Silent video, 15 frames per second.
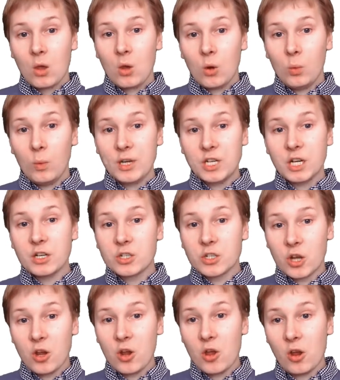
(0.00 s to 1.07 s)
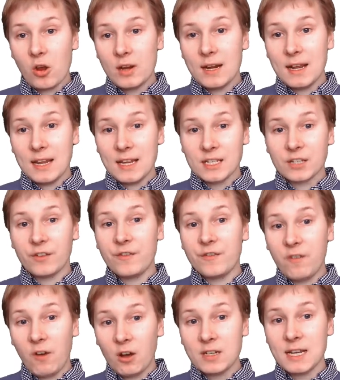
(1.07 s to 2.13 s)
which in turn is
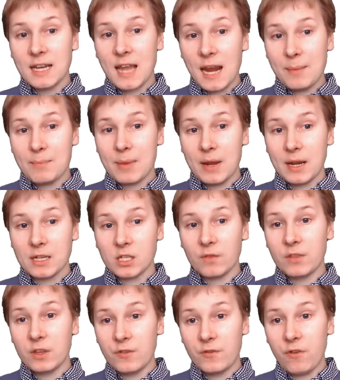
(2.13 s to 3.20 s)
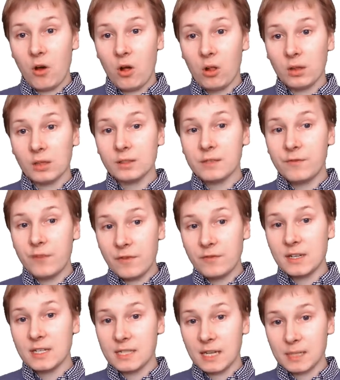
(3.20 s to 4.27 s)
48 bits of the full
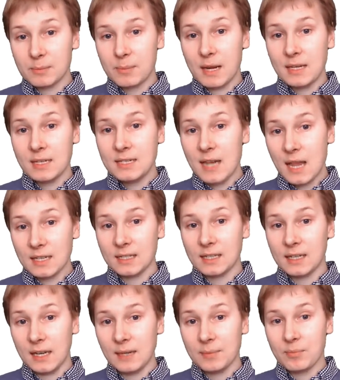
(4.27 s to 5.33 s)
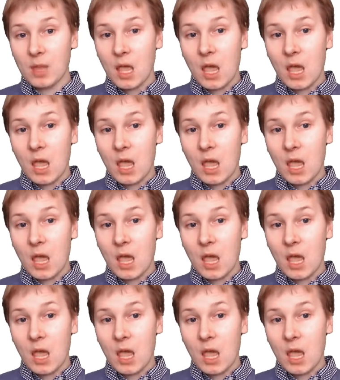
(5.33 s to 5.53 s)
56-bit DES key,